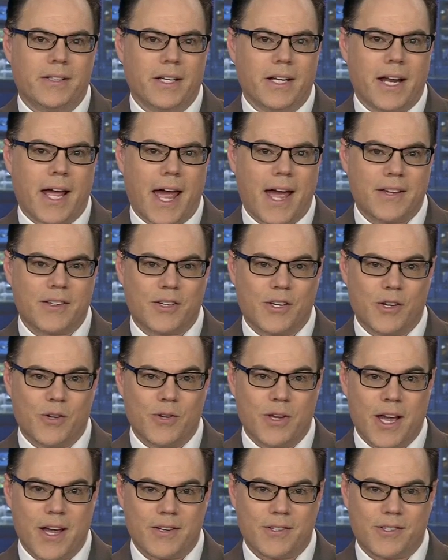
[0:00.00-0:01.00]
did ask you
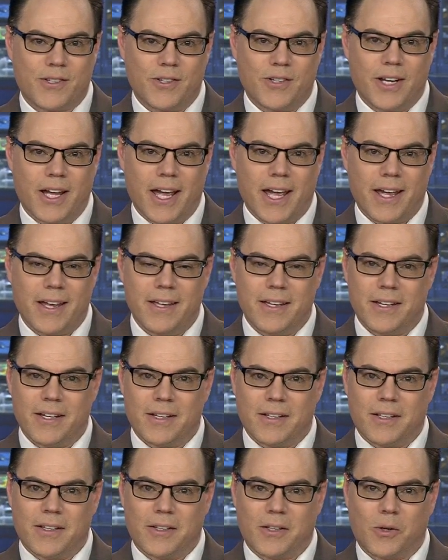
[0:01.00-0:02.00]
yesterday
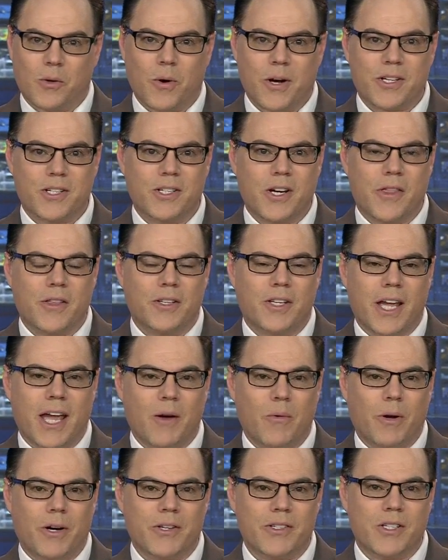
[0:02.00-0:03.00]
Question of the
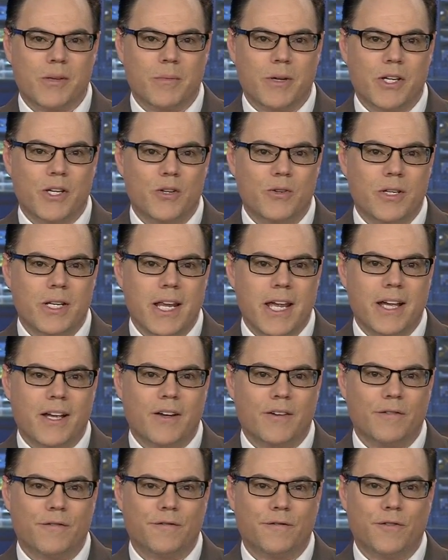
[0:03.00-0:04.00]
day What are some
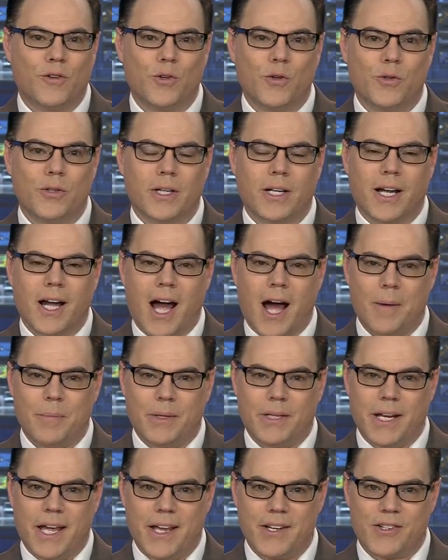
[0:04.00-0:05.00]
unique food
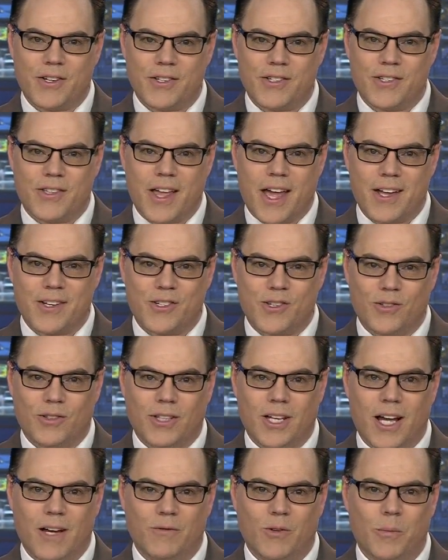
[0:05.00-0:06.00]
combinations that you
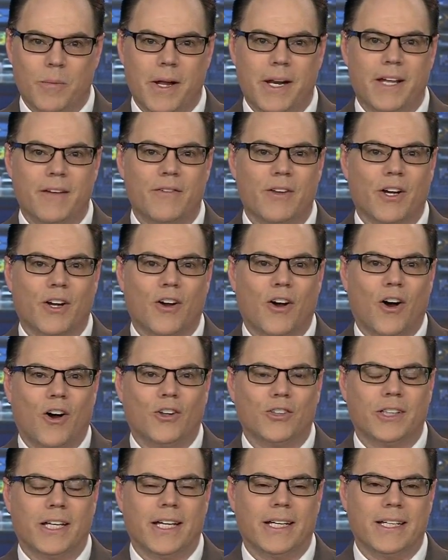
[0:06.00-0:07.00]
love? Well, many of you
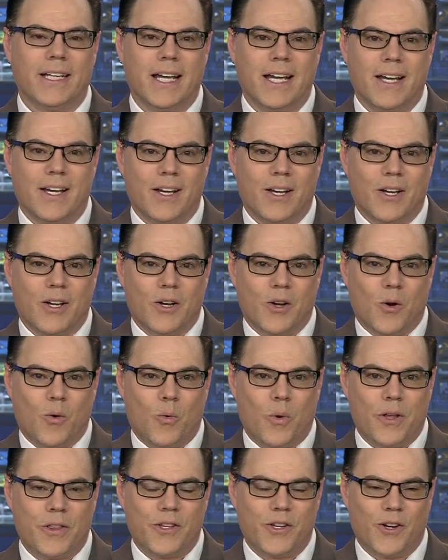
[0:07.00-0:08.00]
called in
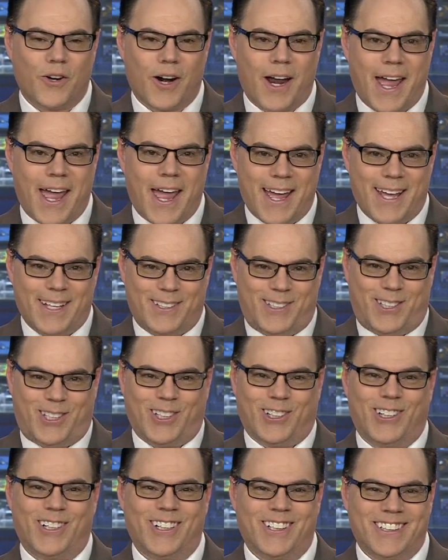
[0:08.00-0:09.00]
with your
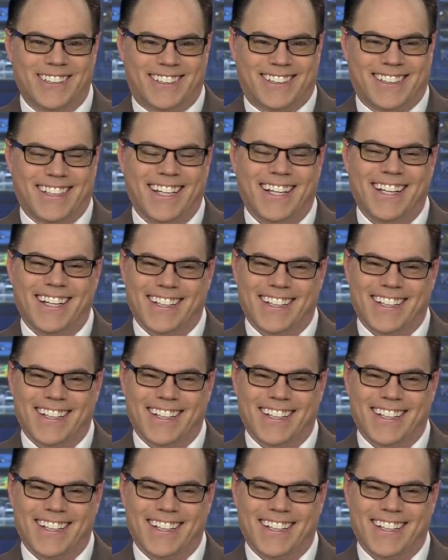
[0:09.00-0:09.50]
answers.